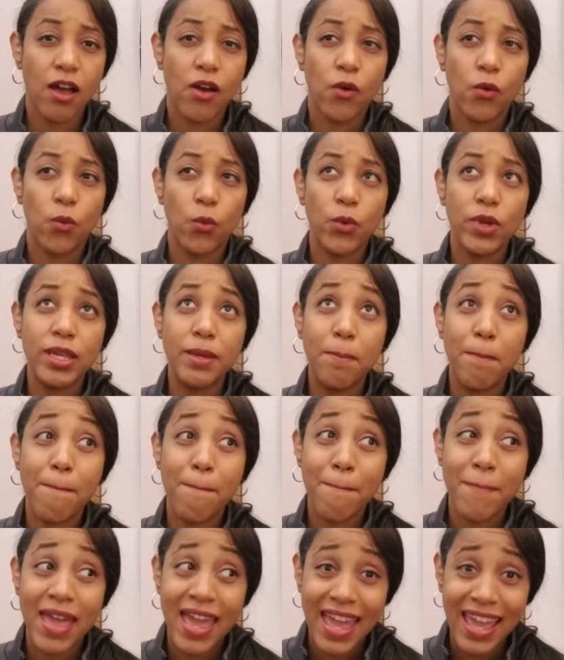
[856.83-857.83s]
We
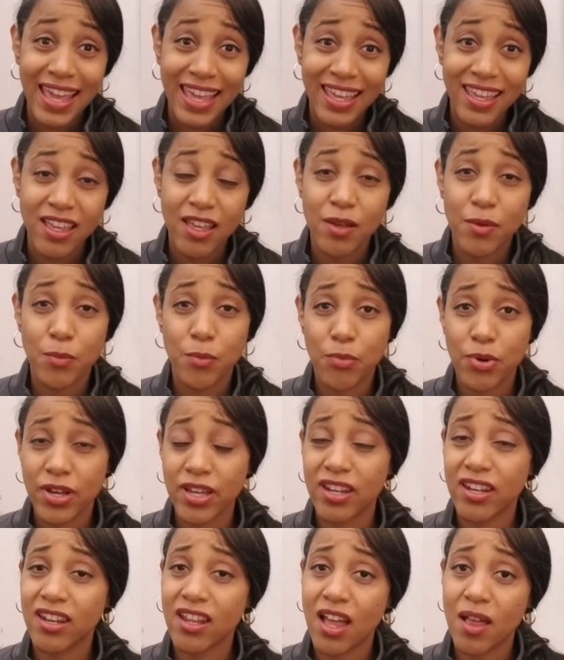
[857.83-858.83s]
may
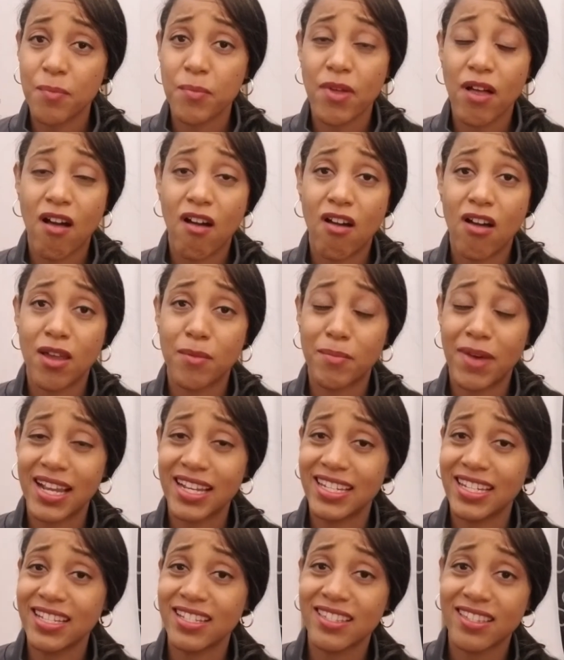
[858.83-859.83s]
put it up on my
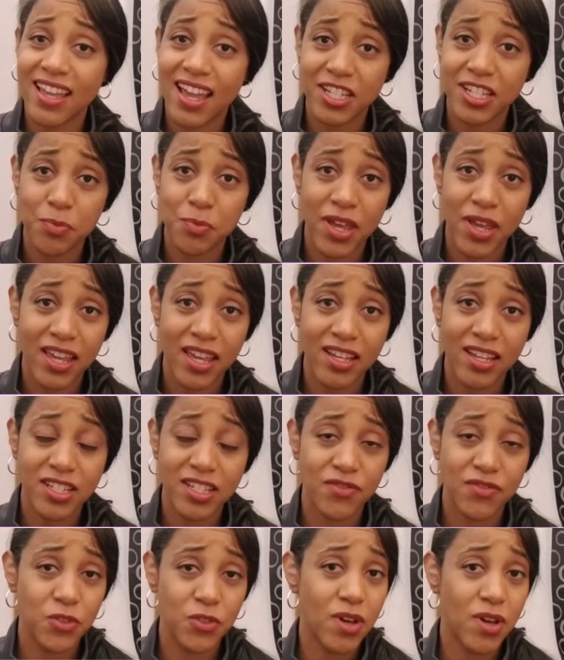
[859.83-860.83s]
D-Stash page
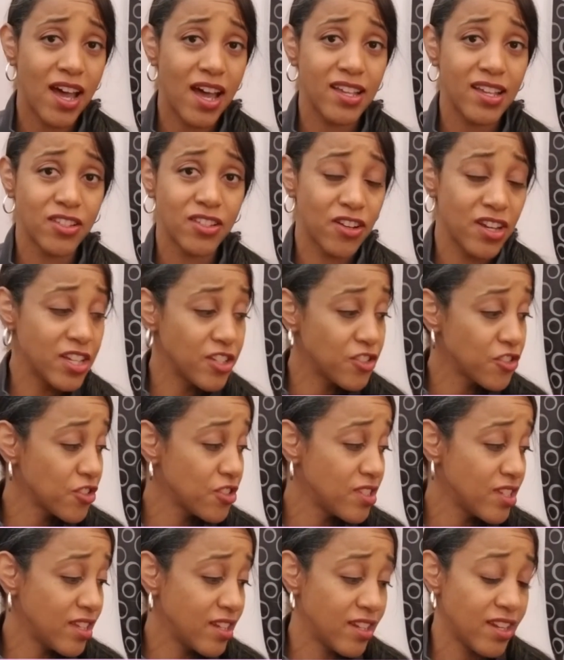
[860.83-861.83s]
if you guys are
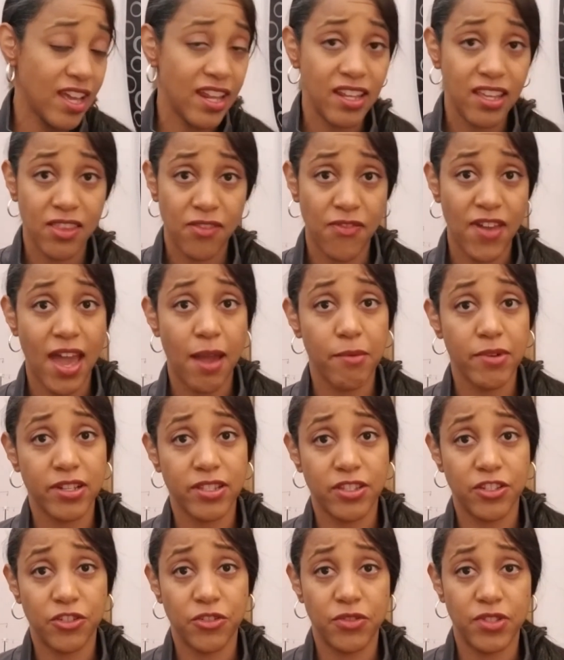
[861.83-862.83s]
interested in any of the fabrics
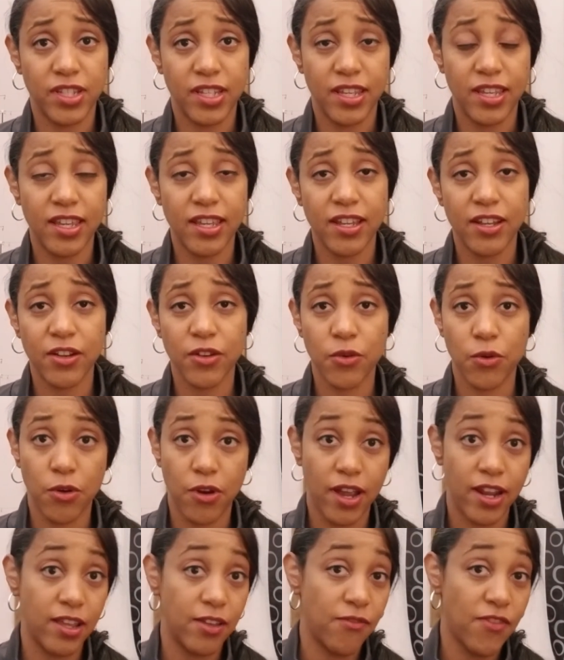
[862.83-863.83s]
that you see here or
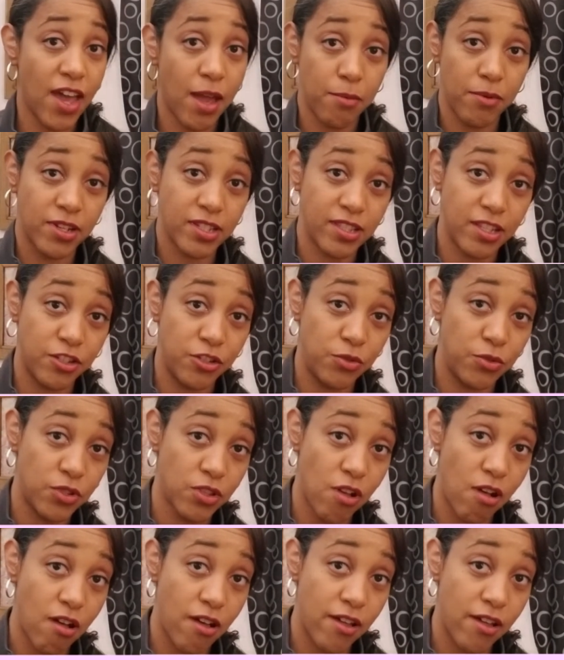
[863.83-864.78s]
any fabrics that you saw